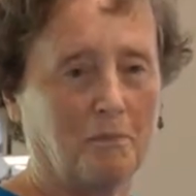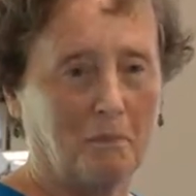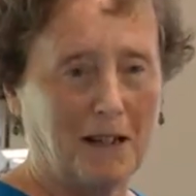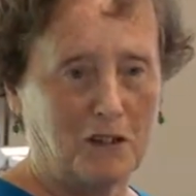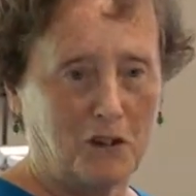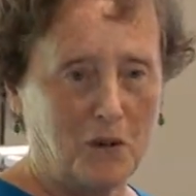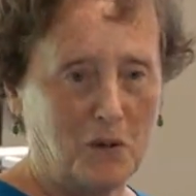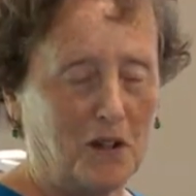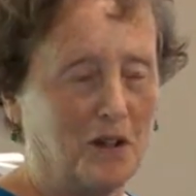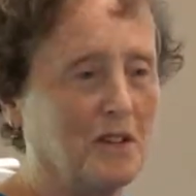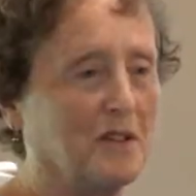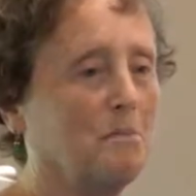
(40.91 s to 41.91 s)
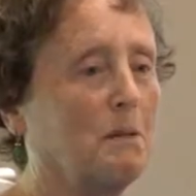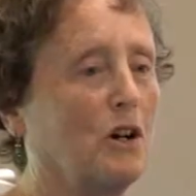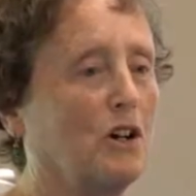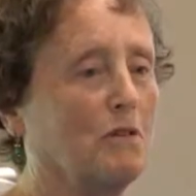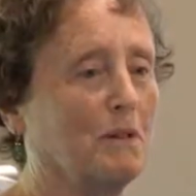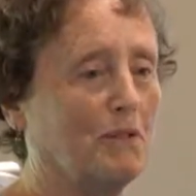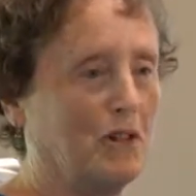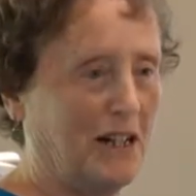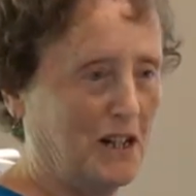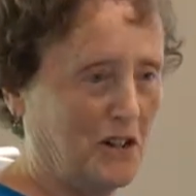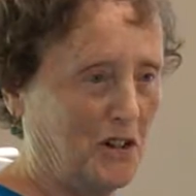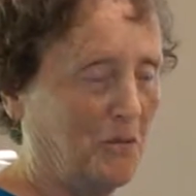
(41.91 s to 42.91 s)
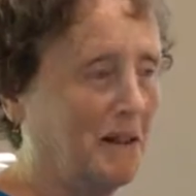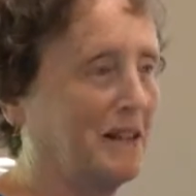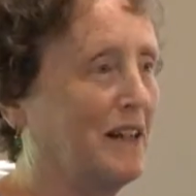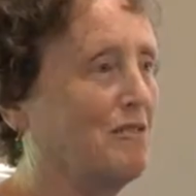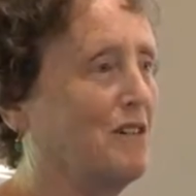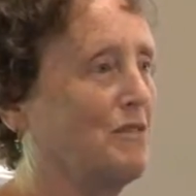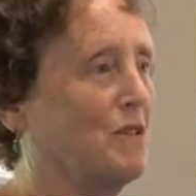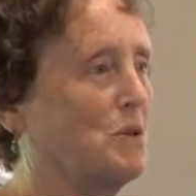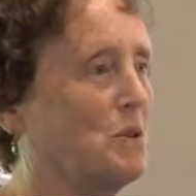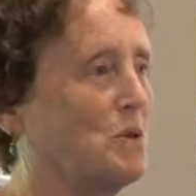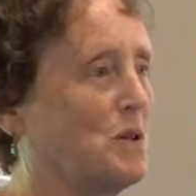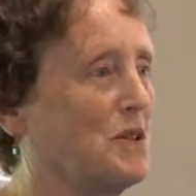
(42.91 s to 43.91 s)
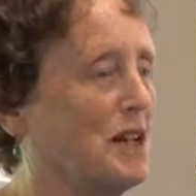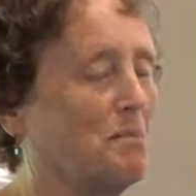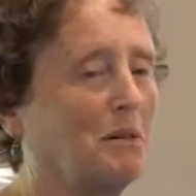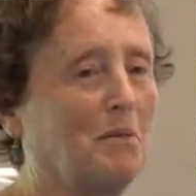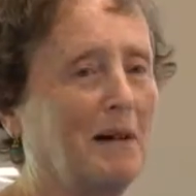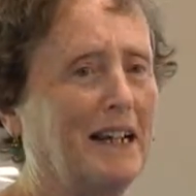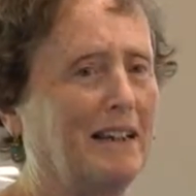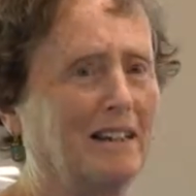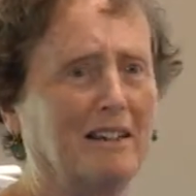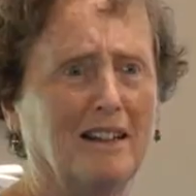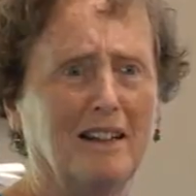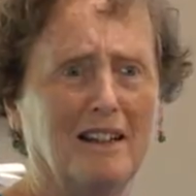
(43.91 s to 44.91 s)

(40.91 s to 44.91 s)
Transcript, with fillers: Massachusetts, Parker River National Wildlife Refuge, which is on Plum Island,